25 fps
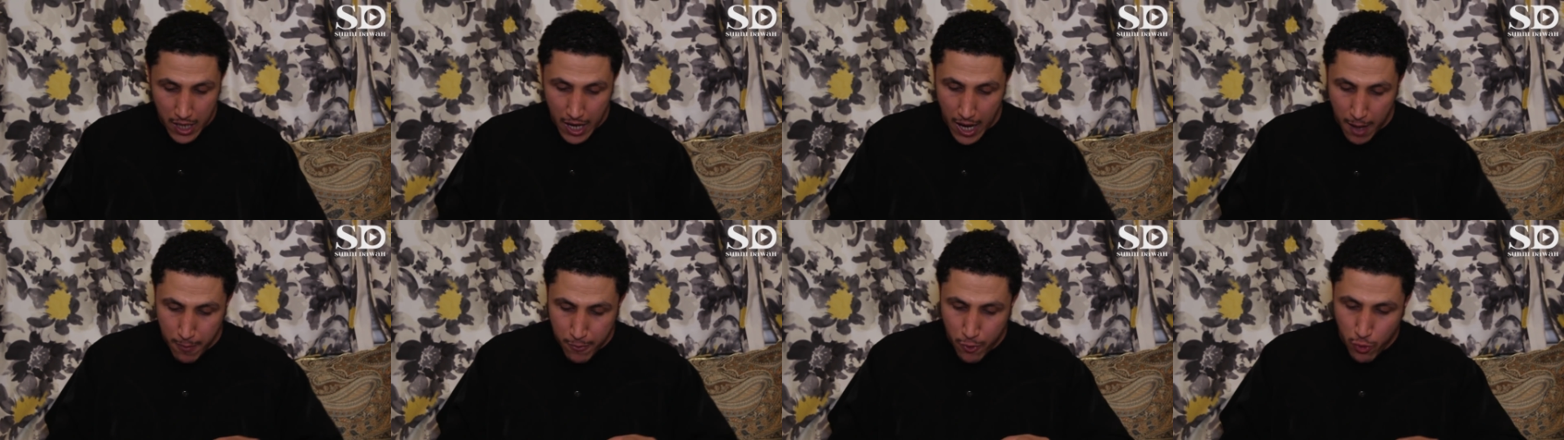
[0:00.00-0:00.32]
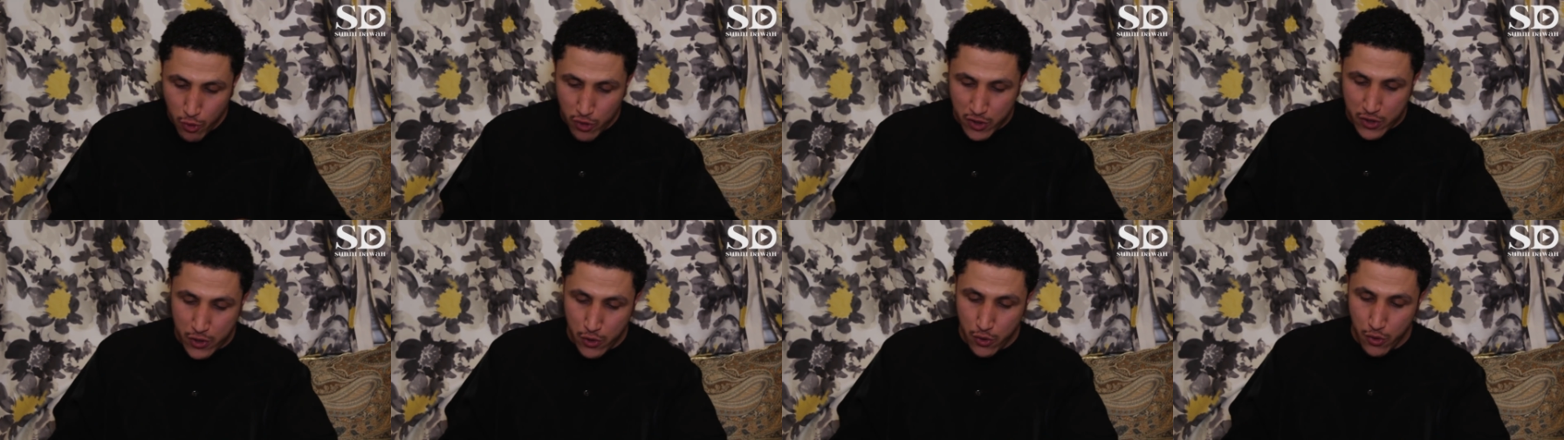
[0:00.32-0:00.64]
I'm
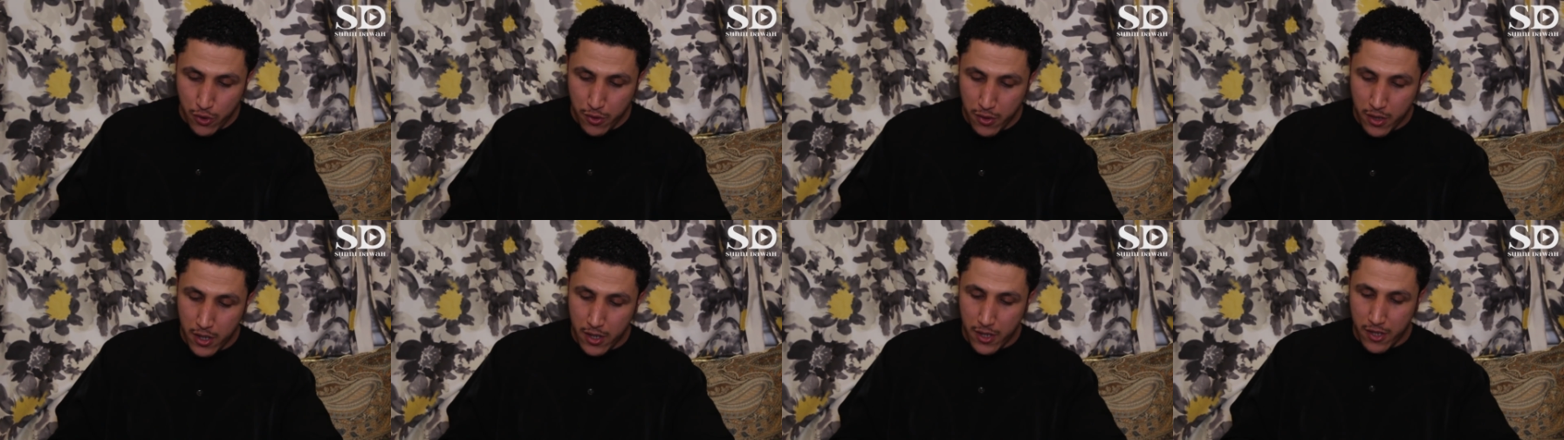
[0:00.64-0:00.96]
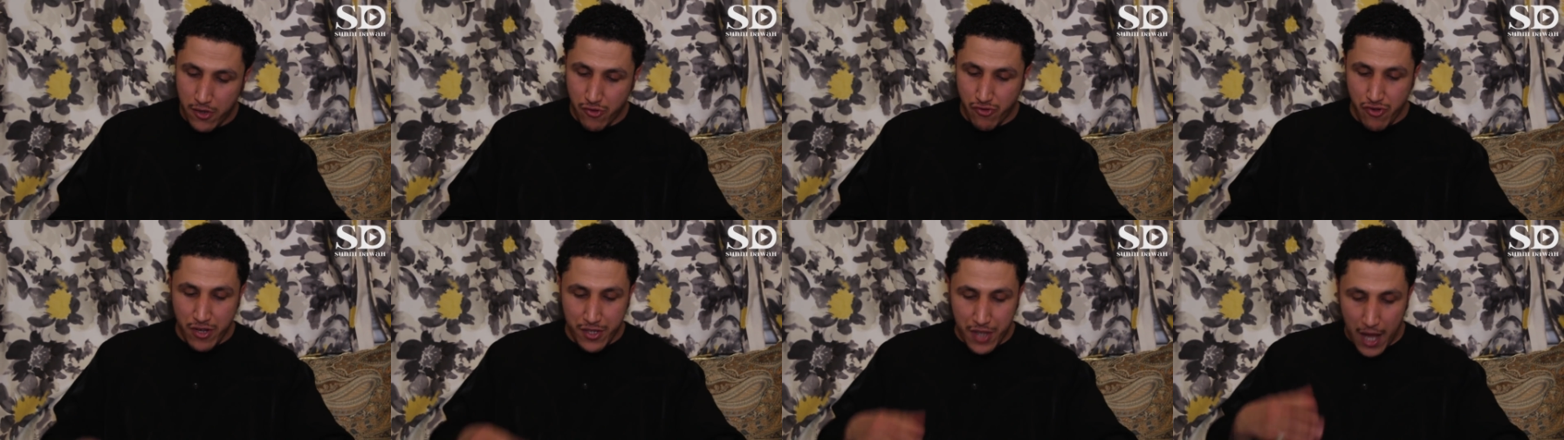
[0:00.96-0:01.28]
going to
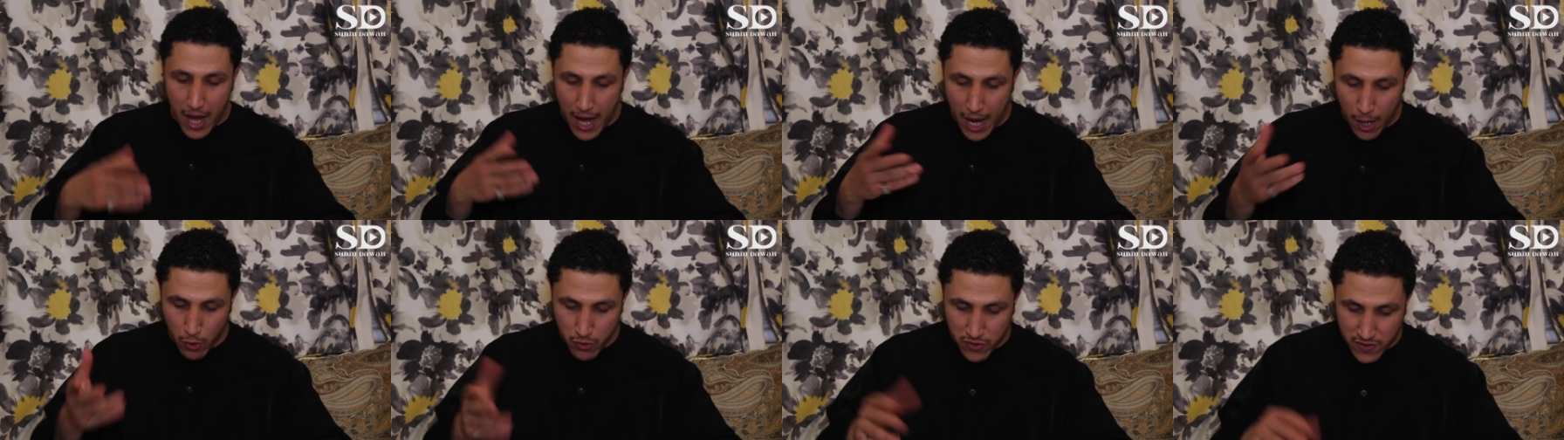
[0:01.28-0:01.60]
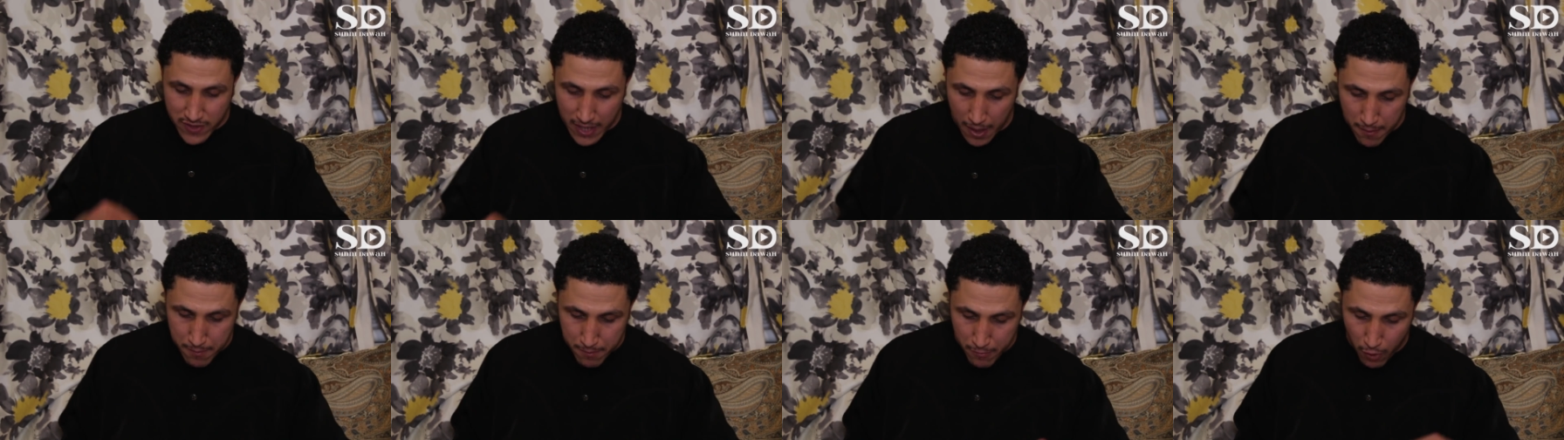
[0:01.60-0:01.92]
read out
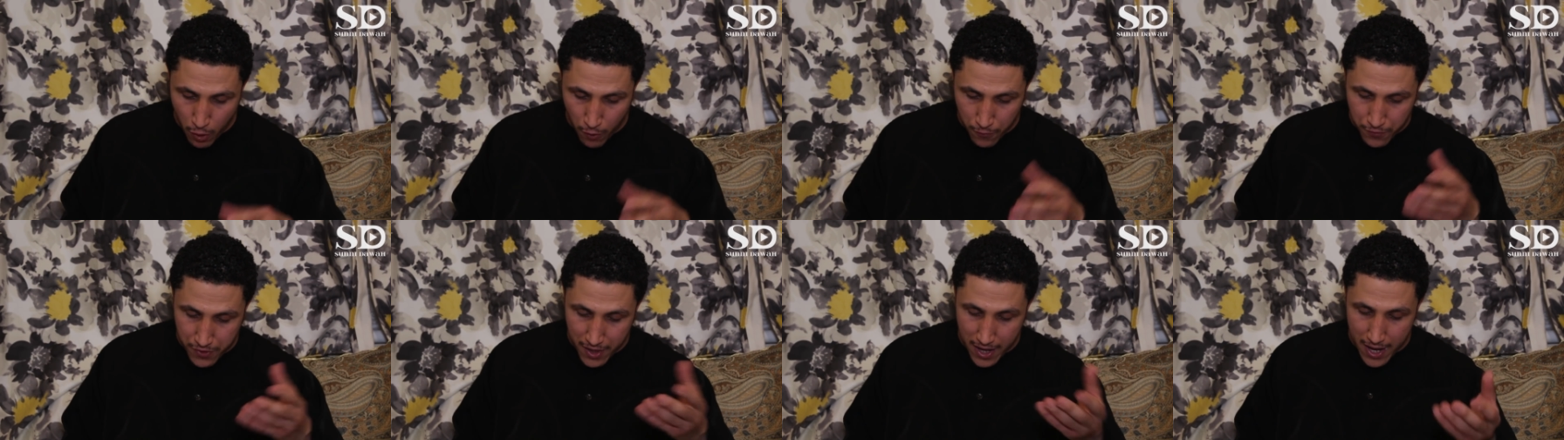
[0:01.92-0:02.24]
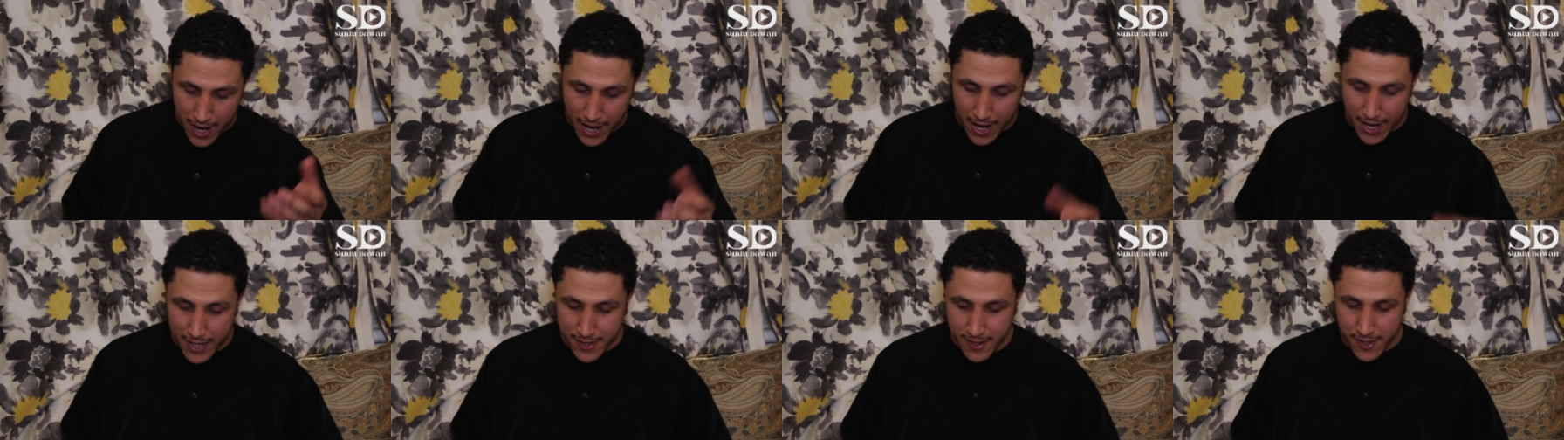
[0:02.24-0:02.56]
some of the
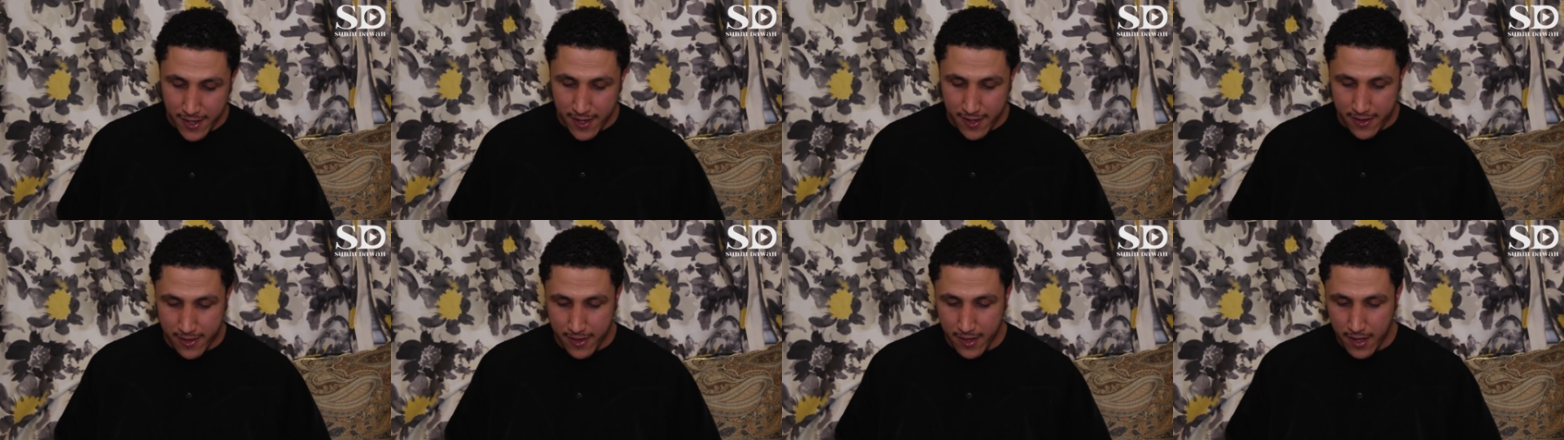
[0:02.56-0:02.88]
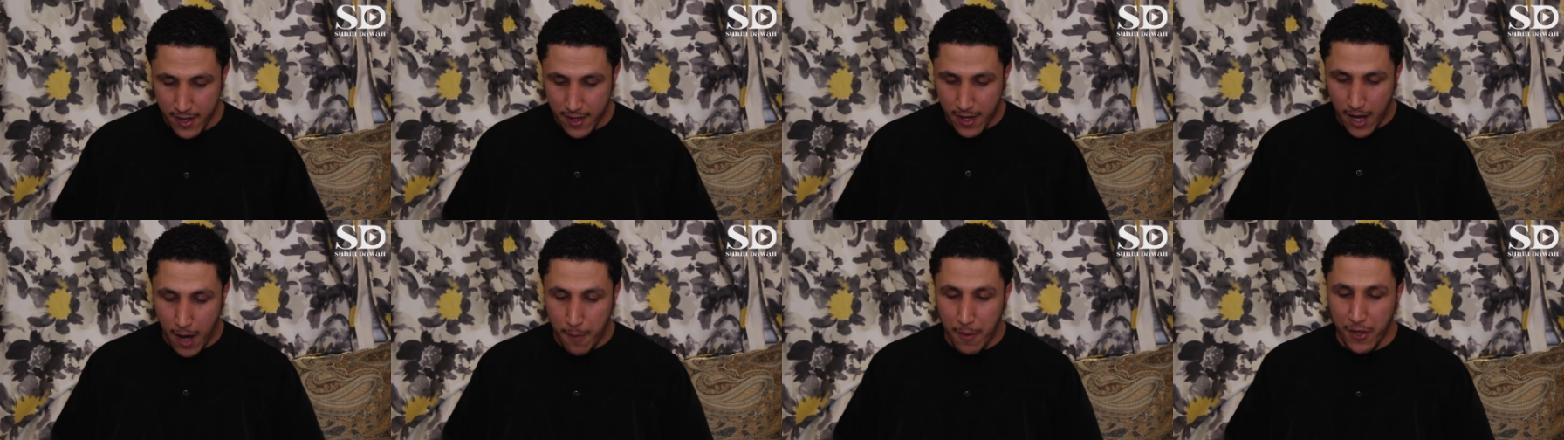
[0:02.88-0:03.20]
hadith
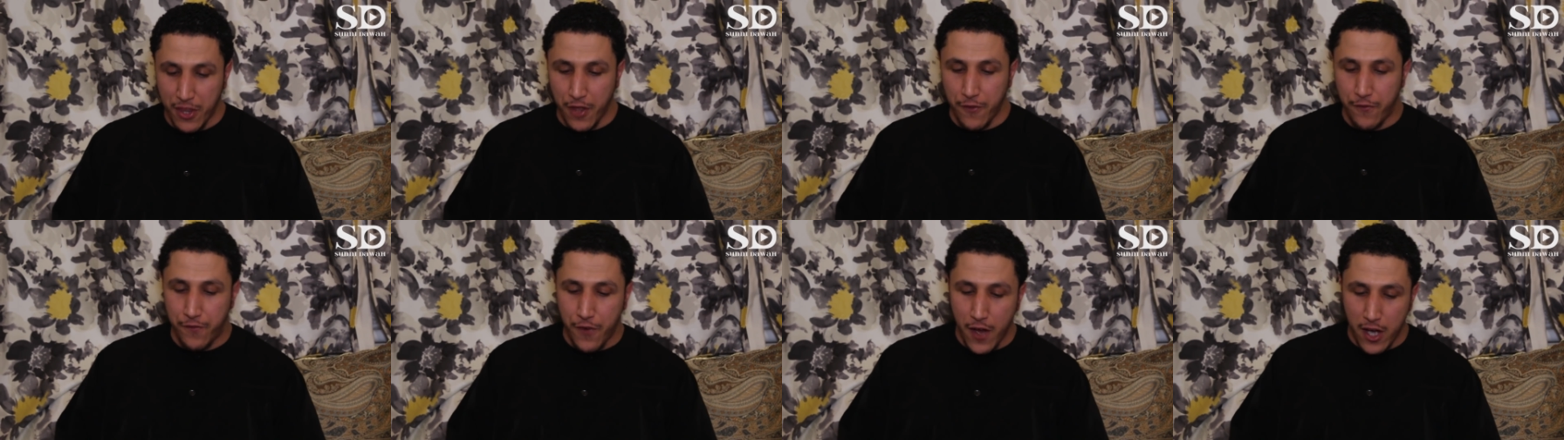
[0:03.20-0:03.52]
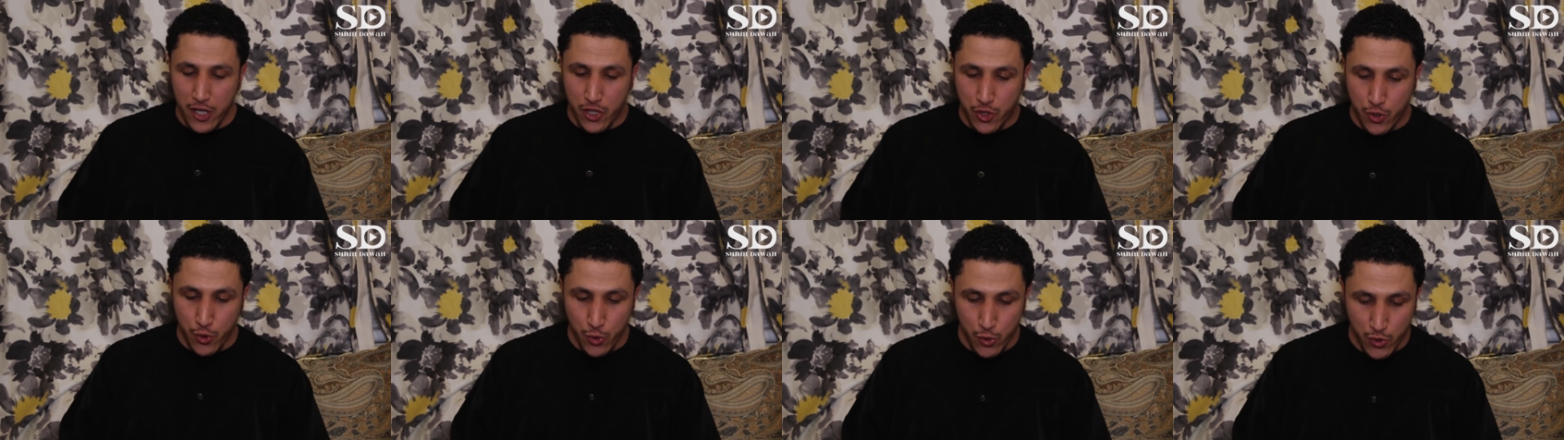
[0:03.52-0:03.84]
about the
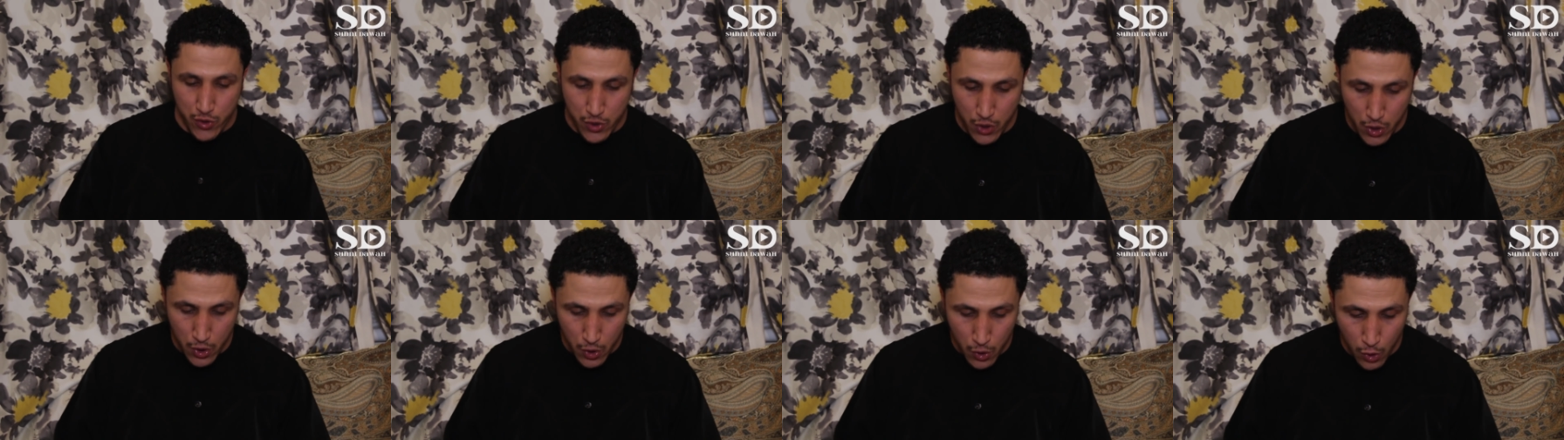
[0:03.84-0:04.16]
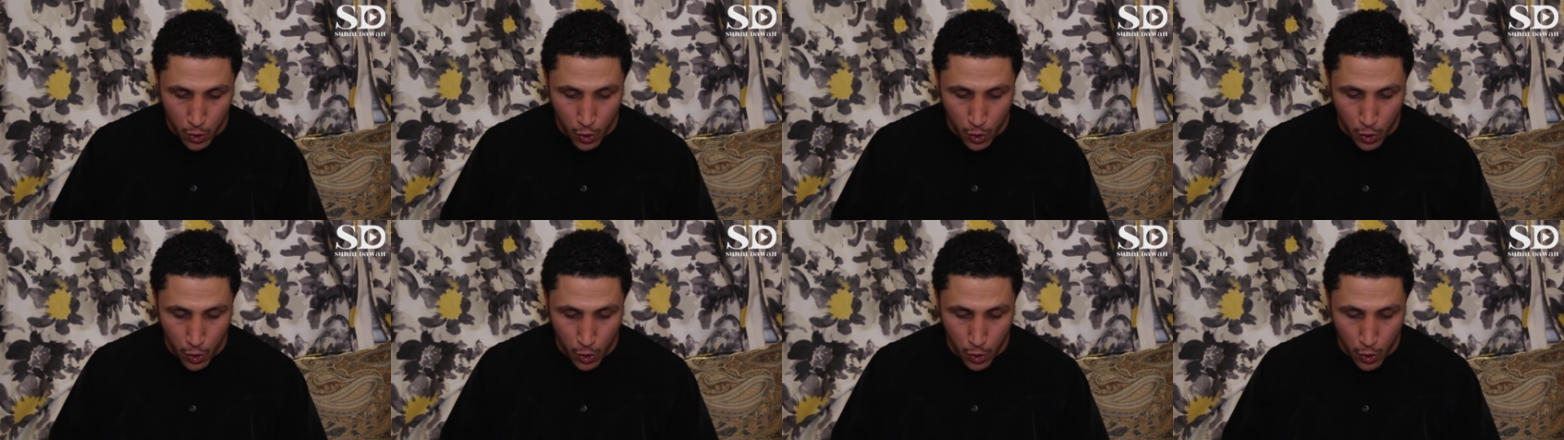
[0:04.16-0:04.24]
virtues